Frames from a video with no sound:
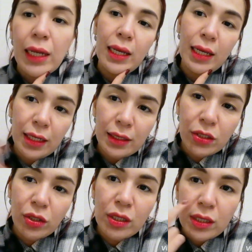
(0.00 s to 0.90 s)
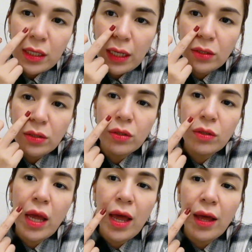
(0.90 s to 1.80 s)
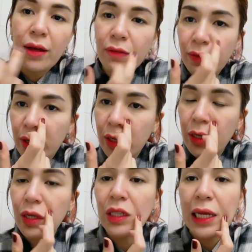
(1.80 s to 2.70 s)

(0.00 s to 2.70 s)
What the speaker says: concealer on because I was so insecure